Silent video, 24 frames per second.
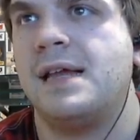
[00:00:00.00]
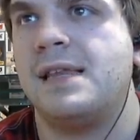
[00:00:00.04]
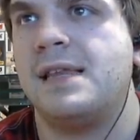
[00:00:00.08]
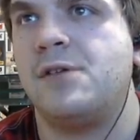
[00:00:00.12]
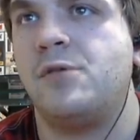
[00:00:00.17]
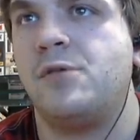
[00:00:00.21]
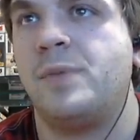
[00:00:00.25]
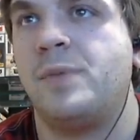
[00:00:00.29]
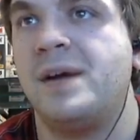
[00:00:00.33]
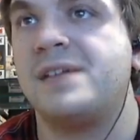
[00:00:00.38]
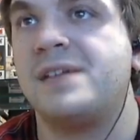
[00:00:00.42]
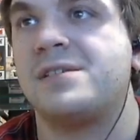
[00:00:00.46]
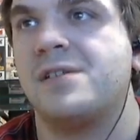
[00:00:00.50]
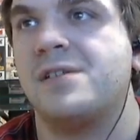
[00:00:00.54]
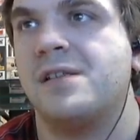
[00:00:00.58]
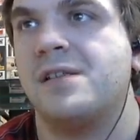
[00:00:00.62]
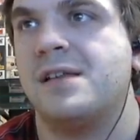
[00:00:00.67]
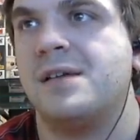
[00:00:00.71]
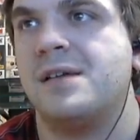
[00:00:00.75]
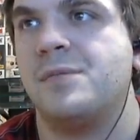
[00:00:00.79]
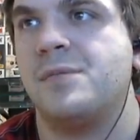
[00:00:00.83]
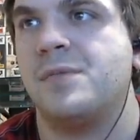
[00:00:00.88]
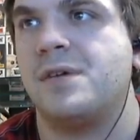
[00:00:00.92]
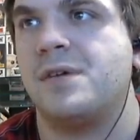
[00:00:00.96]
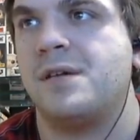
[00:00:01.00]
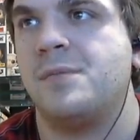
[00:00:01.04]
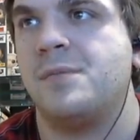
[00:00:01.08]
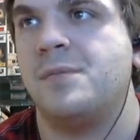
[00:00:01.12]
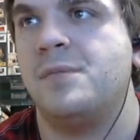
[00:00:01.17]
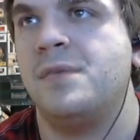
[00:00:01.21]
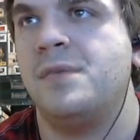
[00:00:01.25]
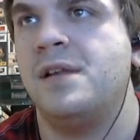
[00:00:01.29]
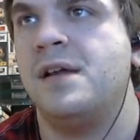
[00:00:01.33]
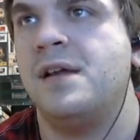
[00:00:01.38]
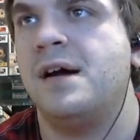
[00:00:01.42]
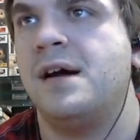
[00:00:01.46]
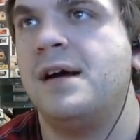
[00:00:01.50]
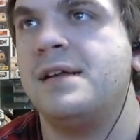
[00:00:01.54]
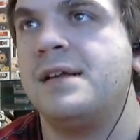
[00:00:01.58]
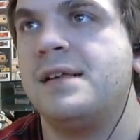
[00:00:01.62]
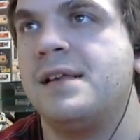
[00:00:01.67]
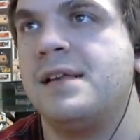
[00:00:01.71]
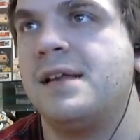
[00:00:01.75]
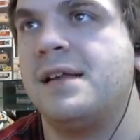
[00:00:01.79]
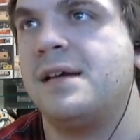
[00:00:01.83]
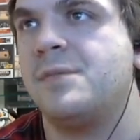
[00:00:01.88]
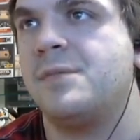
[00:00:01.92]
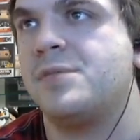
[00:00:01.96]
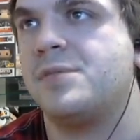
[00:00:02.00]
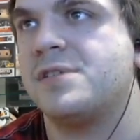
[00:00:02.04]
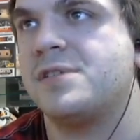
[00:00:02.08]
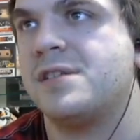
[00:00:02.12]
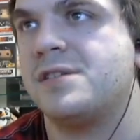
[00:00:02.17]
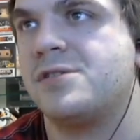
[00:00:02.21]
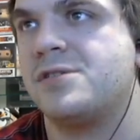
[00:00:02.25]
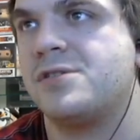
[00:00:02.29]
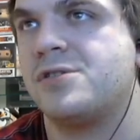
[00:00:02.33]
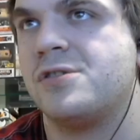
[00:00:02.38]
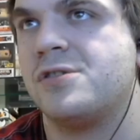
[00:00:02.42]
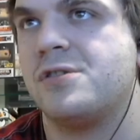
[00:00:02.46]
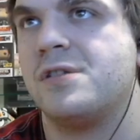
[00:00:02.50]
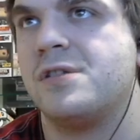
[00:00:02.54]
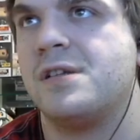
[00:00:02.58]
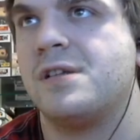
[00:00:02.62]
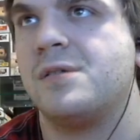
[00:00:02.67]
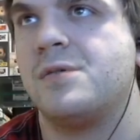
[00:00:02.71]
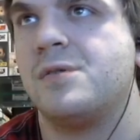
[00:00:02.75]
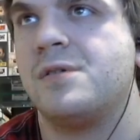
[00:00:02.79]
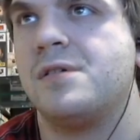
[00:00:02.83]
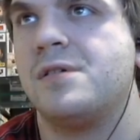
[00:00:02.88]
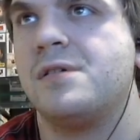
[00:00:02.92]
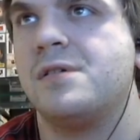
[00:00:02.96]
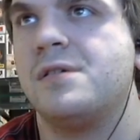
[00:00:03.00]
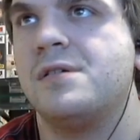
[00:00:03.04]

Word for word: were pixely, but I'm 99% sure they were.